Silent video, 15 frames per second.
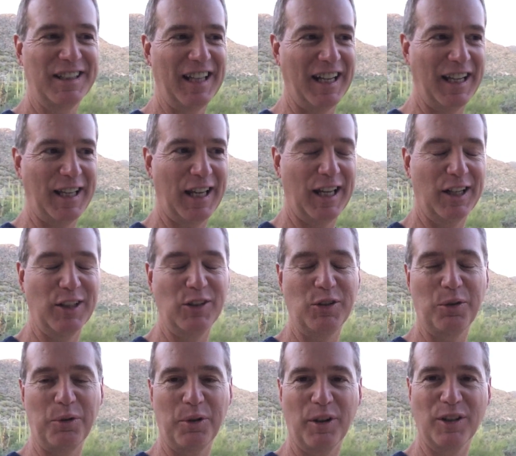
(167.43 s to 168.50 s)
dedicated
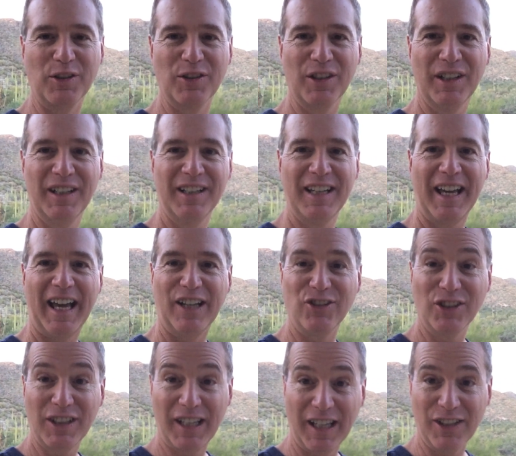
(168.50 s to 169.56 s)
towards
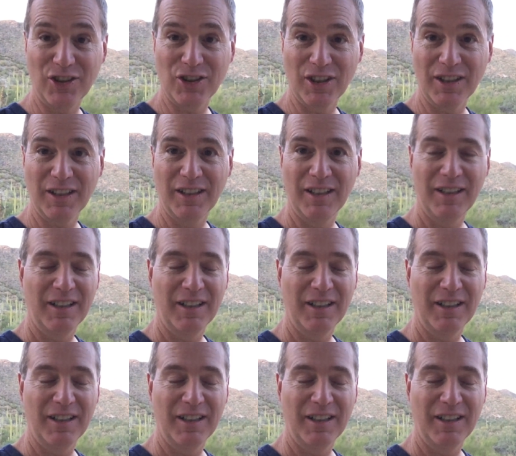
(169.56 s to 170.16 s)
education